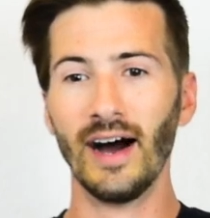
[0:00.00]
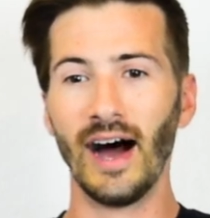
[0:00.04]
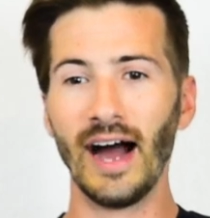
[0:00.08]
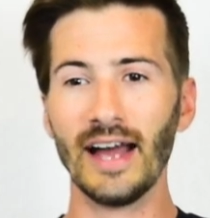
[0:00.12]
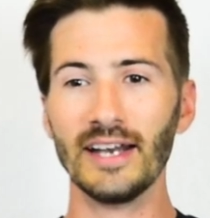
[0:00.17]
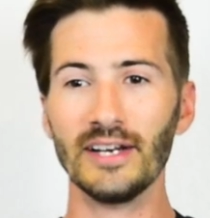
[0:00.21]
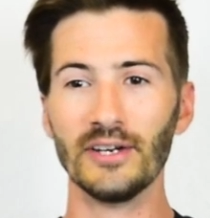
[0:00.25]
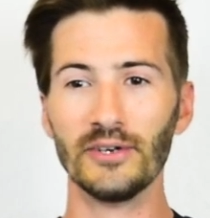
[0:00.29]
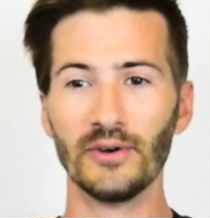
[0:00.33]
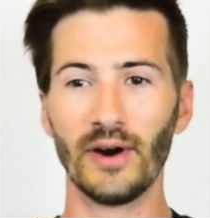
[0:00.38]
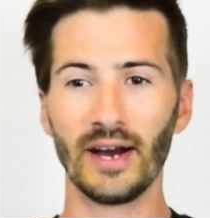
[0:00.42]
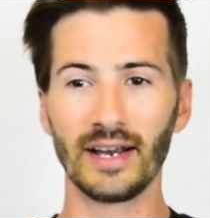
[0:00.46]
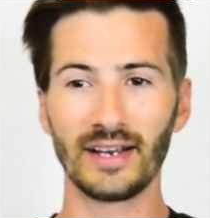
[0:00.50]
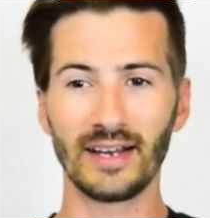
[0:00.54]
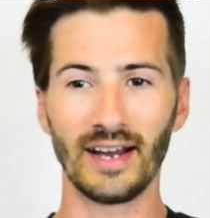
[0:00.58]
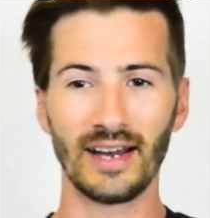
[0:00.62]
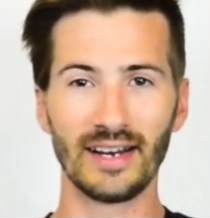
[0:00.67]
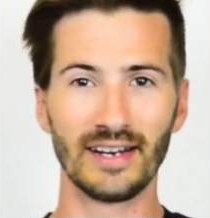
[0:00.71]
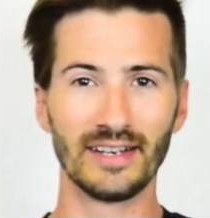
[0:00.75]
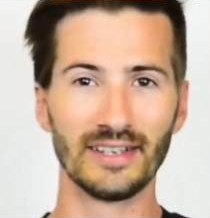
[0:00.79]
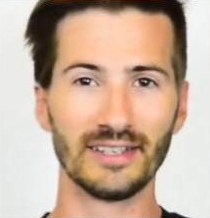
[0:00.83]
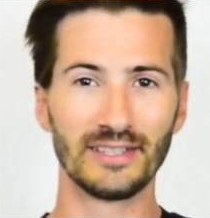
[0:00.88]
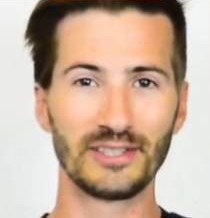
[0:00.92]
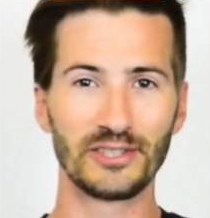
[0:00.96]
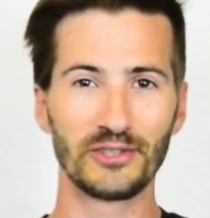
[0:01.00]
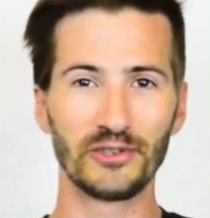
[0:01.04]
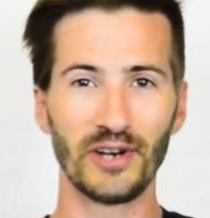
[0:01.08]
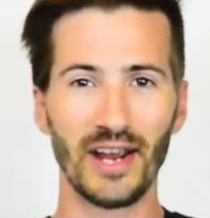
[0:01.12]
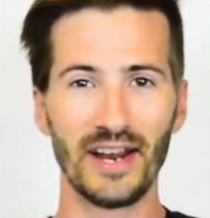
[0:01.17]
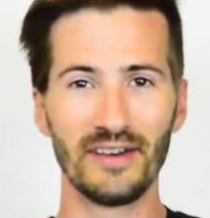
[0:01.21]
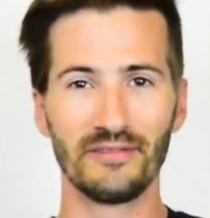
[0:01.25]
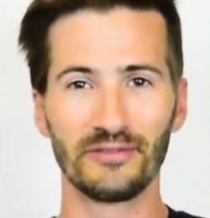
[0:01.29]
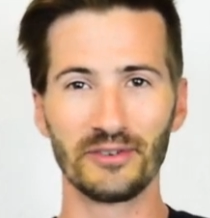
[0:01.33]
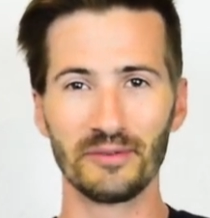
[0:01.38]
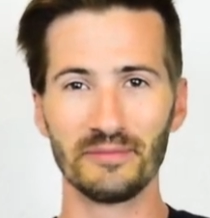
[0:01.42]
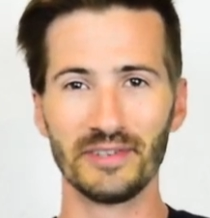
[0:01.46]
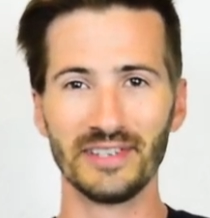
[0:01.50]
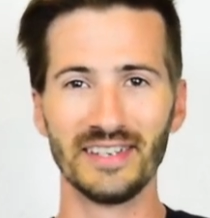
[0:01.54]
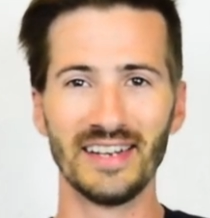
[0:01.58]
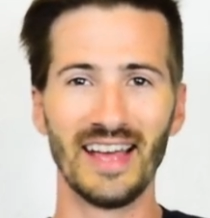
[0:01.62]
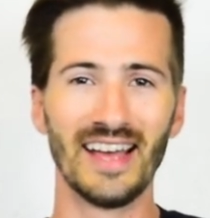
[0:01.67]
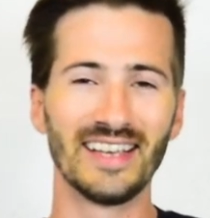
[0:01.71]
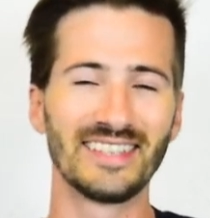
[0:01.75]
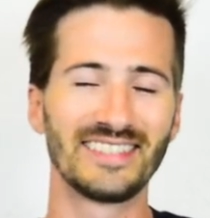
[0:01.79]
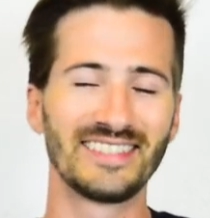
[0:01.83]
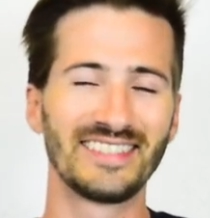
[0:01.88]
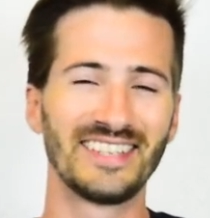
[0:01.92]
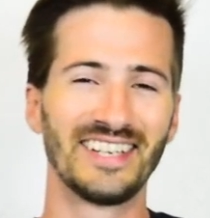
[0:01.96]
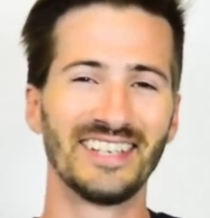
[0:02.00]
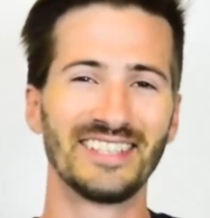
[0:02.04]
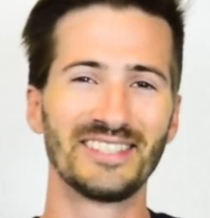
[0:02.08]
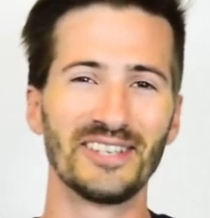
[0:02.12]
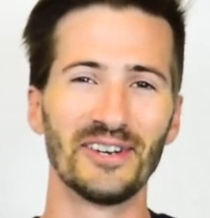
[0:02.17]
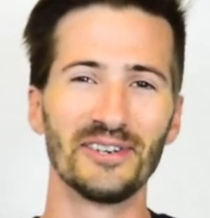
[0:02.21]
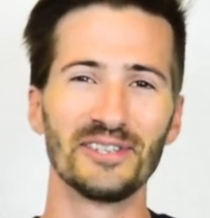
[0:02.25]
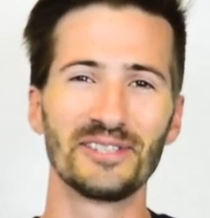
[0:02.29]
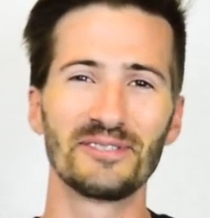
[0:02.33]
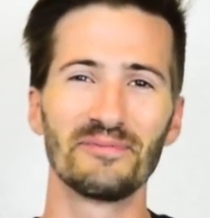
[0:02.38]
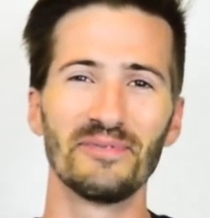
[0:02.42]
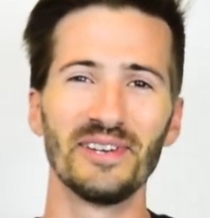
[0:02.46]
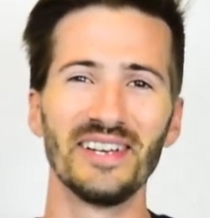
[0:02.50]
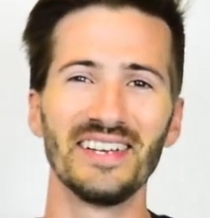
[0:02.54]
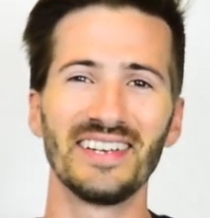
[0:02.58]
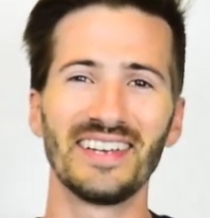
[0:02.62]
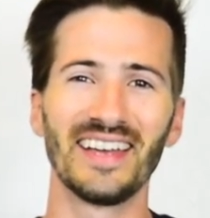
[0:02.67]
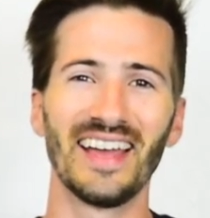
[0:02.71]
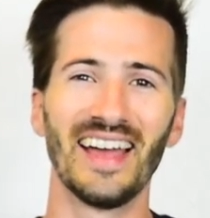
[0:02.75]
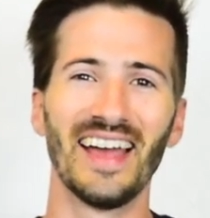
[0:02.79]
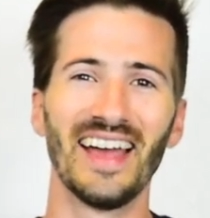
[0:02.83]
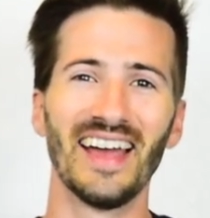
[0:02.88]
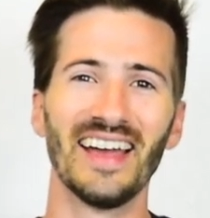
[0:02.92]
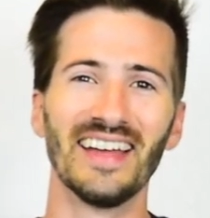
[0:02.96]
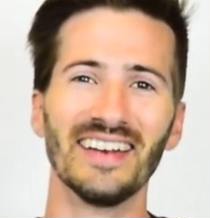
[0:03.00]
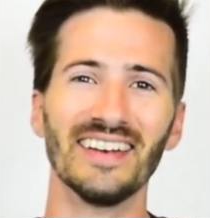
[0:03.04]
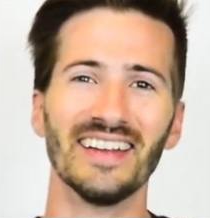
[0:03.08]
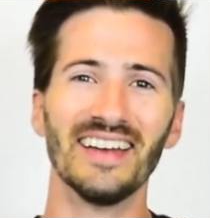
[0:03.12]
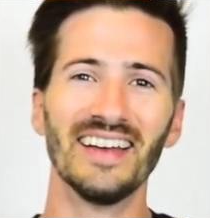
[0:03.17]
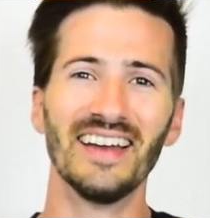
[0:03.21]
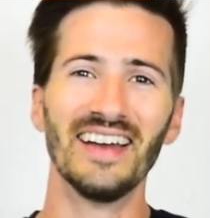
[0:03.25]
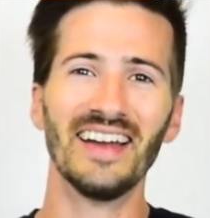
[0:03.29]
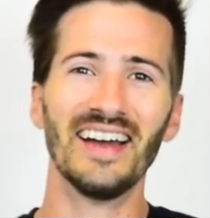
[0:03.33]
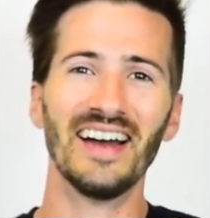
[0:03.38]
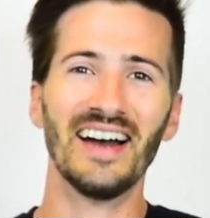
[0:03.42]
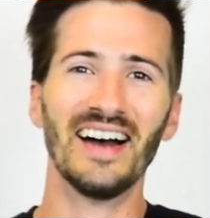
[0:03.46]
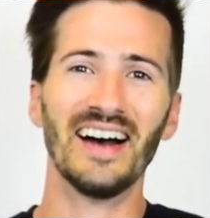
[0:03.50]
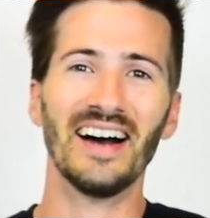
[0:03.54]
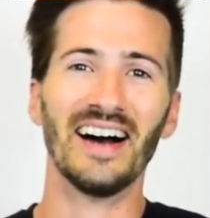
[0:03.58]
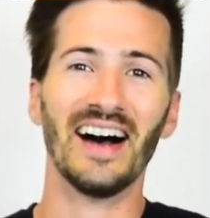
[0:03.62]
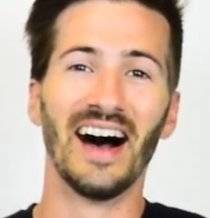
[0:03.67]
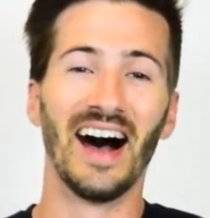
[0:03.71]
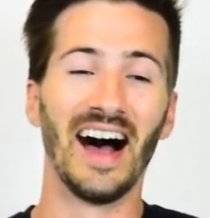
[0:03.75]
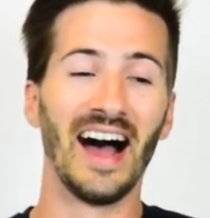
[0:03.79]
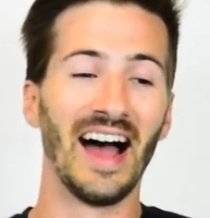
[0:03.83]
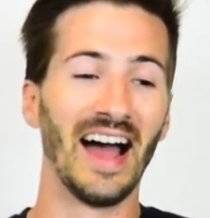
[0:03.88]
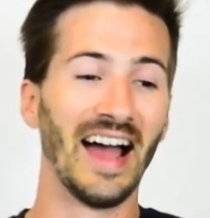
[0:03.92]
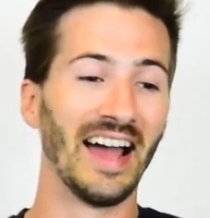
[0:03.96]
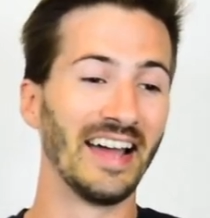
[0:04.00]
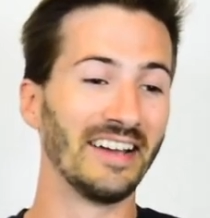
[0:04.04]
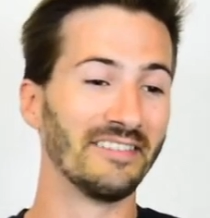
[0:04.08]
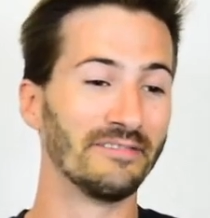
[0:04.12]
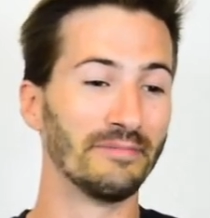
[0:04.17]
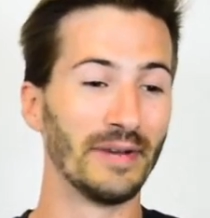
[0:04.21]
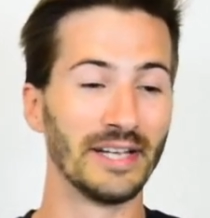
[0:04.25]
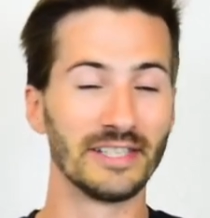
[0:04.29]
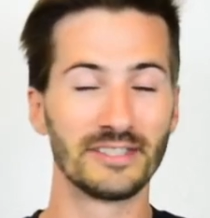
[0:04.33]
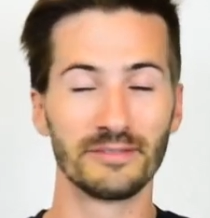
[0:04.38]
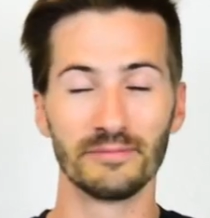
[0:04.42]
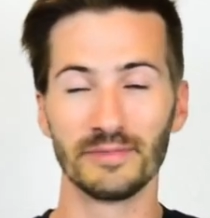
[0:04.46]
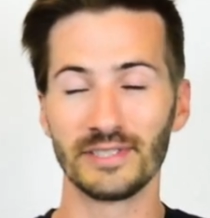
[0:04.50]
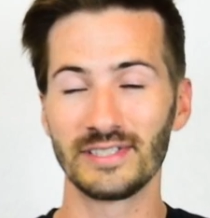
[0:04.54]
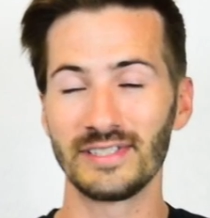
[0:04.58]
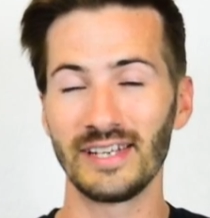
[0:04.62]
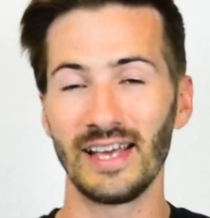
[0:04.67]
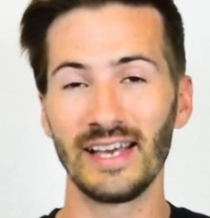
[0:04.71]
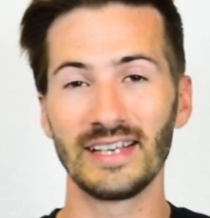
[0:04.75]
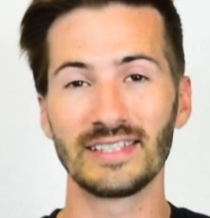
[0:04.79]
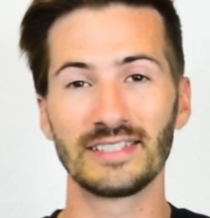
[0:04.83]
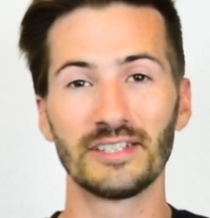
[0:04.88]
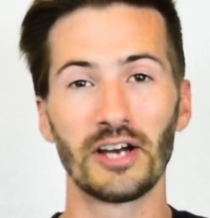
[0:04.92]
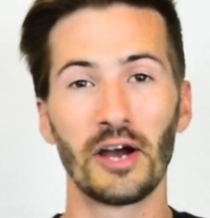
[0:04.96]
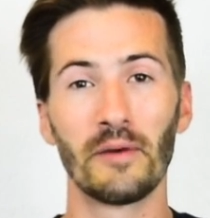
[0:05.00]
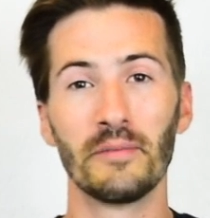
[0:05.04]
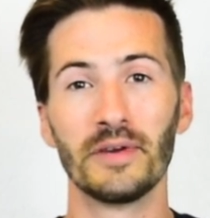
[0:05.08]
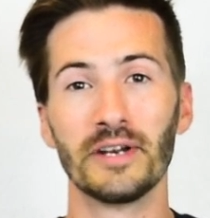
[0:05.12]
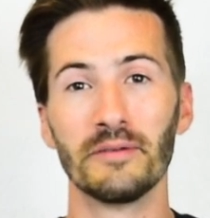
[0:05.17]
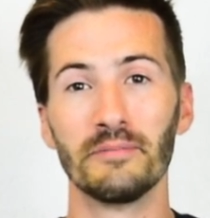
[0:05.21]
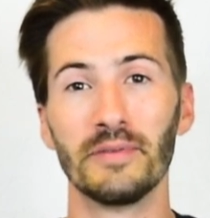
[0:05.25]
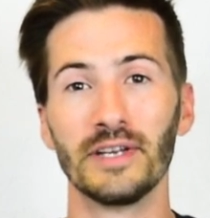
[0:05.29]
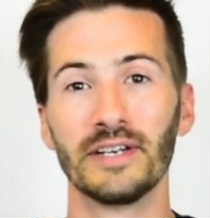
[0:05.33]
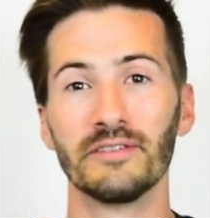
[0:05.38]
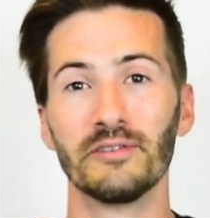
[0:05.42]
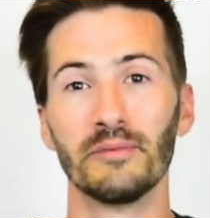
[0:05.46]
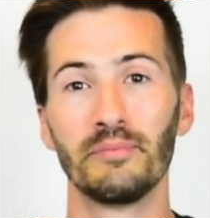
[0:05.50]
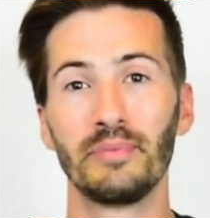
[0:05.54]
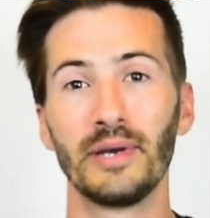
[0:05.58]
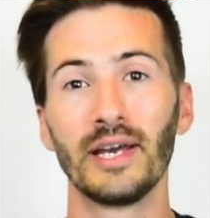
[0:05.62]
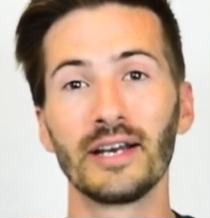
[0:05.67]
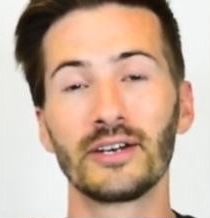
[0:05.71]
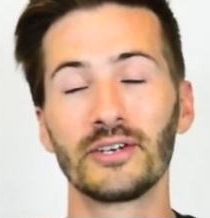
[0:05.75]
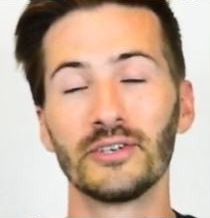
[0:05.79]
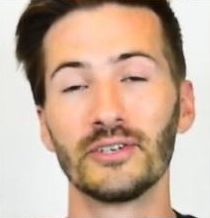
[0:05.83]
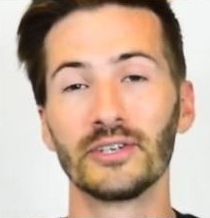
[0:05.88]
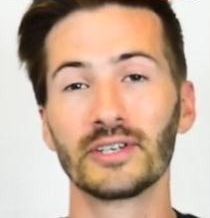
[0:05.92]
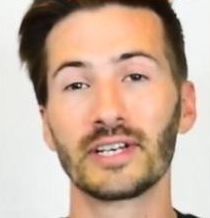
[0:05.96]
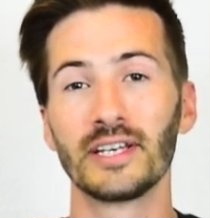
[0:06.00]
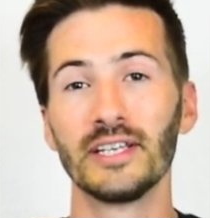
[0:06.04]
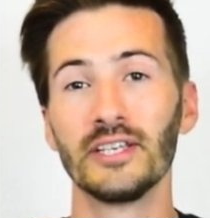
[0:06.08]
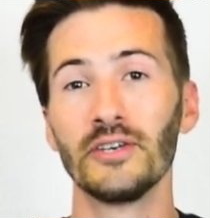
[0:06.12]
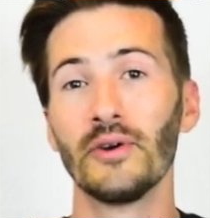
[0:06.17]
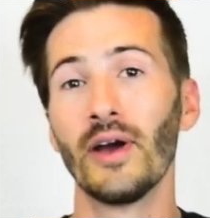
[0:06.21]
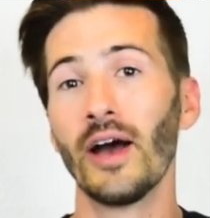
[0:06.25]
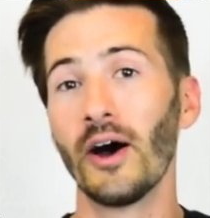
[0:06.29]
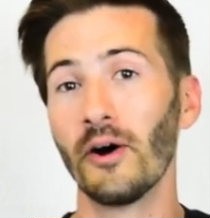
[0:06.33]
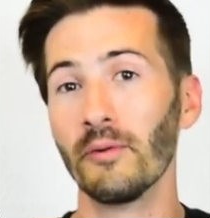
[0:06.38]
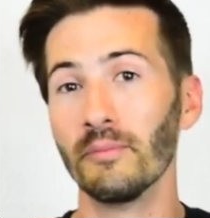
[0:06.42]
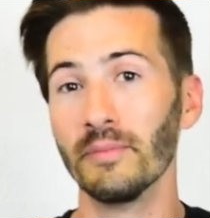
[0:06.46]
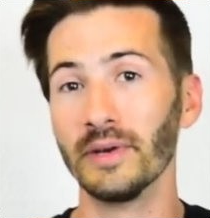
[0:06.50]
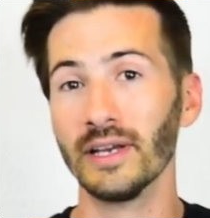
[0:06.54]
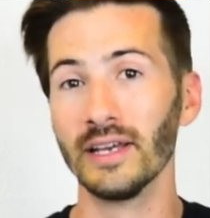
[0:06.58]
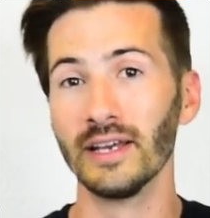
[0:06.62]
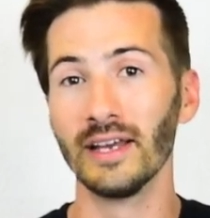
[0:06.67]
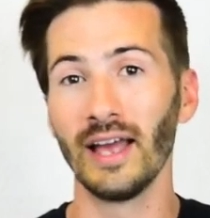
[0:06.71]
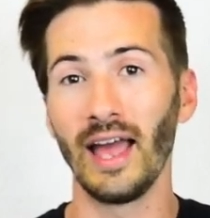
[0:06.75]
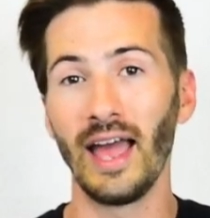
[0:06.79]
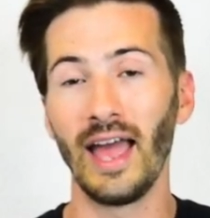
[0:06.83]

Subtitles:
I knew I kind of strayed from the nest, so to speak, and I've made some mistakes. Now I'm in a bit of a pickle. Can you help me?